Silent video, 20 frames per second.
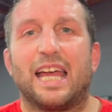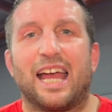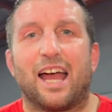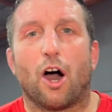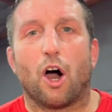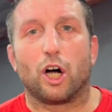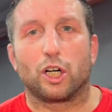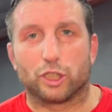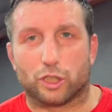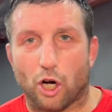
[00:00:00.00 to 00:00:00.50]

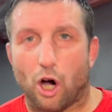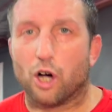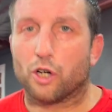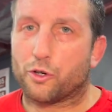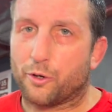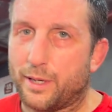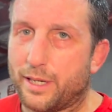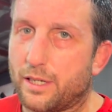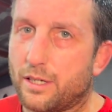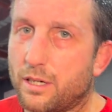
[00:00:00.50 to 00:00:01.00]
on
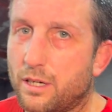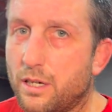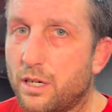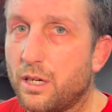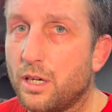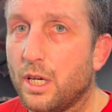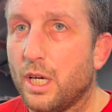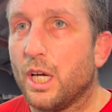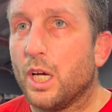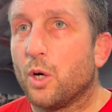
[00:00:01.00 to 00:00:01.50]
concrete.
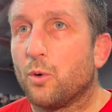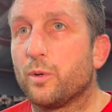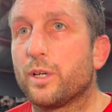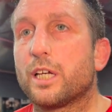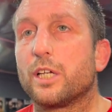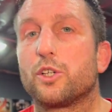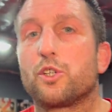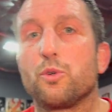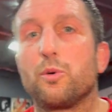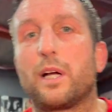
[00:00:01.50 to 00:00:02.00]
We
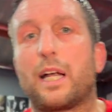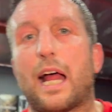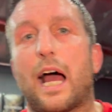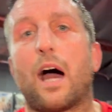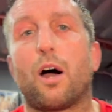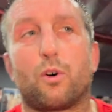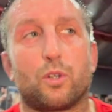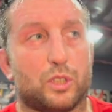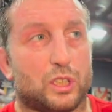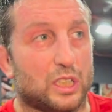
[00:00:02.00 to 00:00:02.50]
can do it
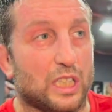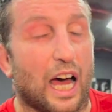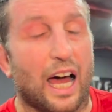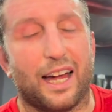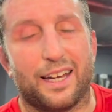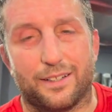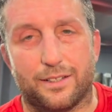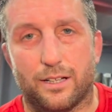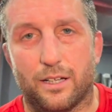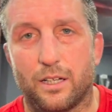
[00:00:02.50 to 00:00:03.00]

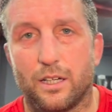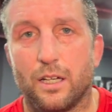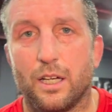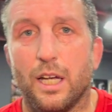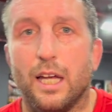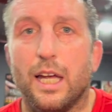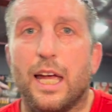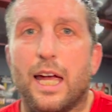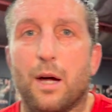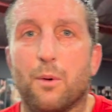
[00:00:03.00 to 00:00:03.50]
outside.
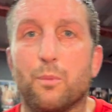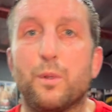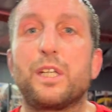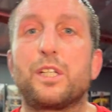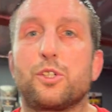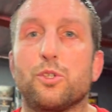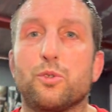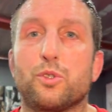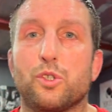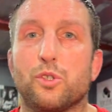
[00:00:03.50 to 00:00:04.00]
And we
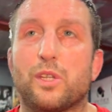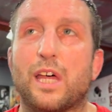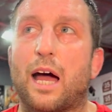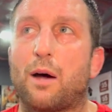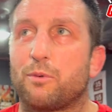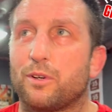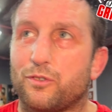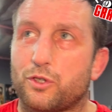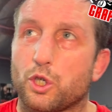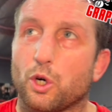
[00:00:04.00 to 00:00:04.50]
do do that.
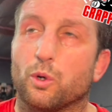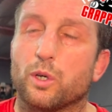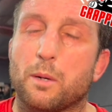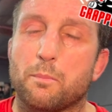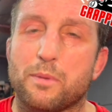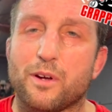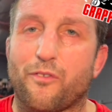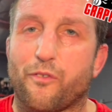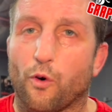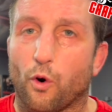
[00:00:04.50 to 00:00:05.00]
We've shown it
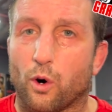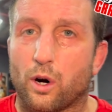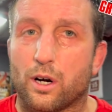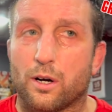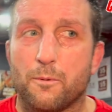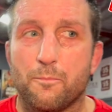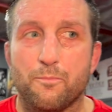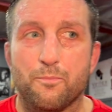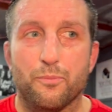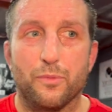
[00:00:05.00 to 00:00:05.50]
before
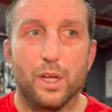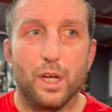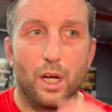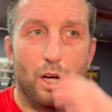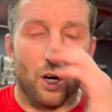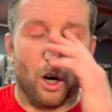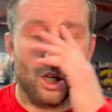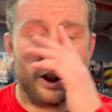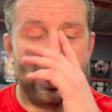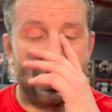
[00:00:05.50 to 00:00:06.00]

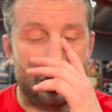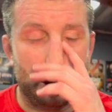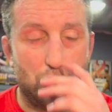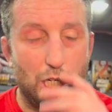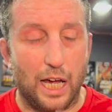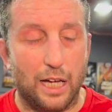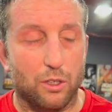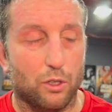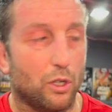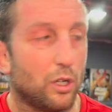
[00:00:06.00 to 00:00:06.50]
on this
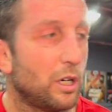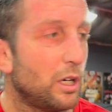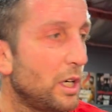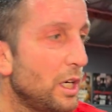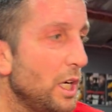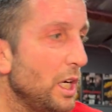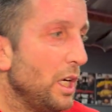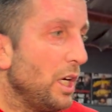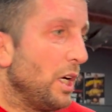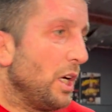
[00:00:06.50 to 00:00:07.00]
channel.
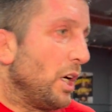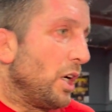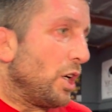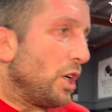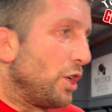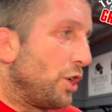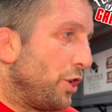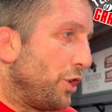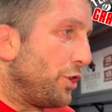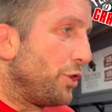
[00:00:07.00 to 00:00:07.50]

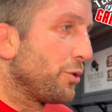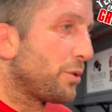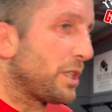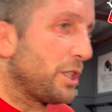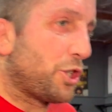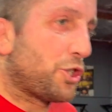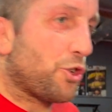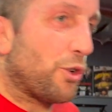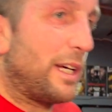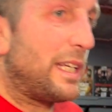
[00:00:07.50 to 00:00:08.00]
You can
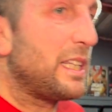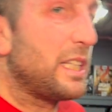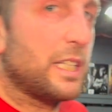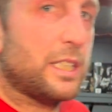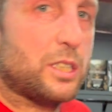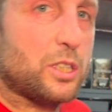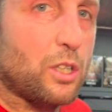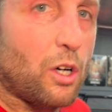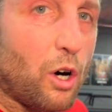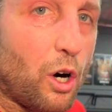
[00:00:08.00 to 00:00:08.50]
train
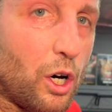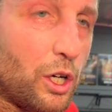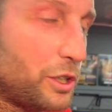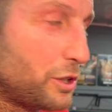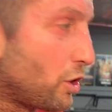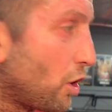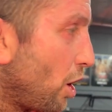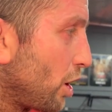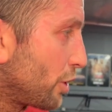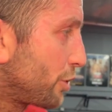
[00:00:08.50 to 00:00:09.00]
this on
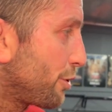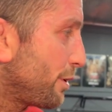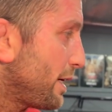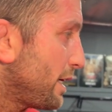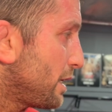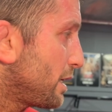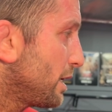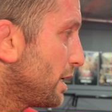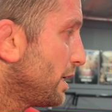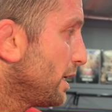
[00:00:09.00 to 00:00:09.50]
concrete
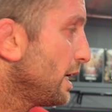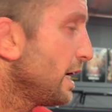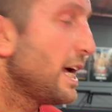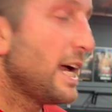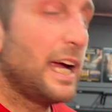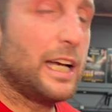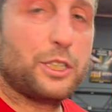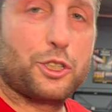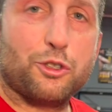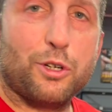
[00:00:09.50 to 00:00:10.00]

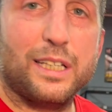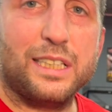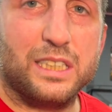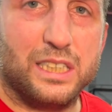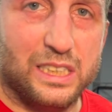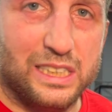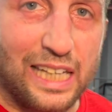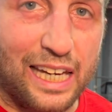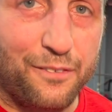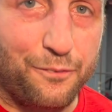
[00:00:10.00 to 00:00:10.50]
and train
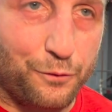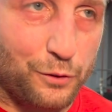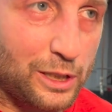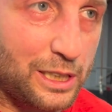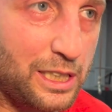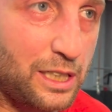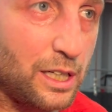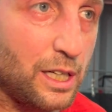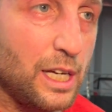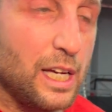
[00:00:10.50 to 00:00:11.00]

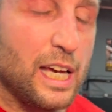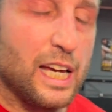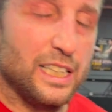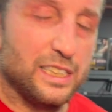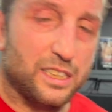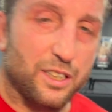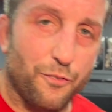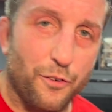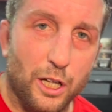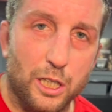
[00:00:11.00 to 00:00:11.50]
safely and
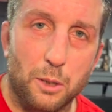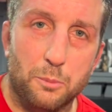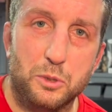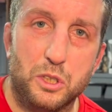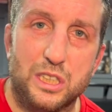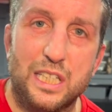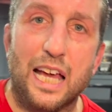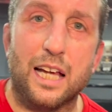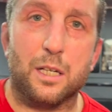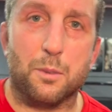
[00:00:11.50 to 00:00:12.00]
develop
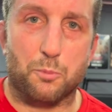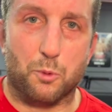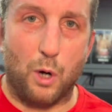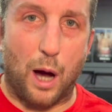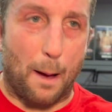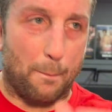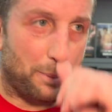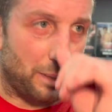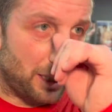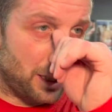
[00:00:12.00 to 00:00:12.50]
stand-up
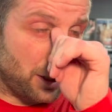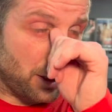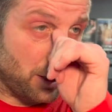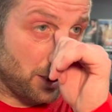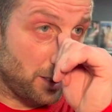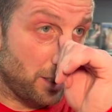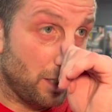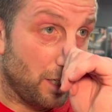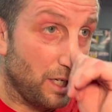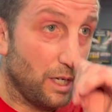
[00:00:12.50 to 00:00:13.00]
grappling
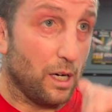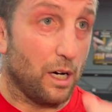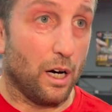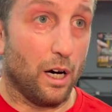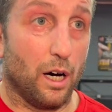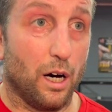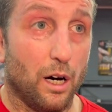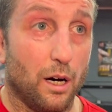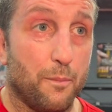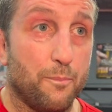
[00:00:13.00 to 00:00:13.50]

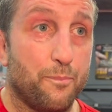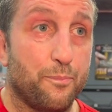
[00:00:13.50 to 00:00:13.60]
uh,